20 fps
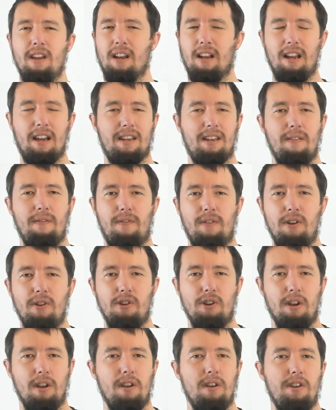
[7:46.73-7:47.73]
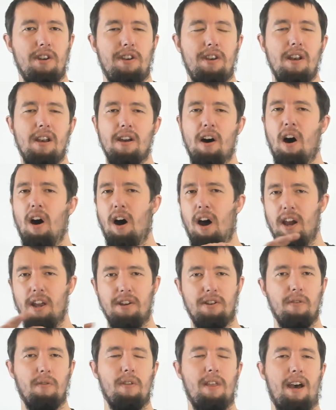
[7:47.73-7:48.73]
ClickTeam Fusion
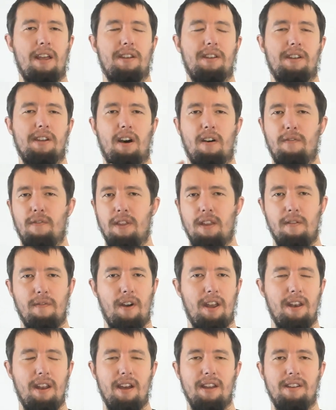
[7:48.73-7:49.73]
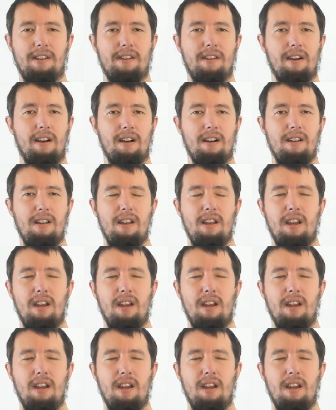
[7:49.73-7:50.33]
hides all that stuff in the event editor.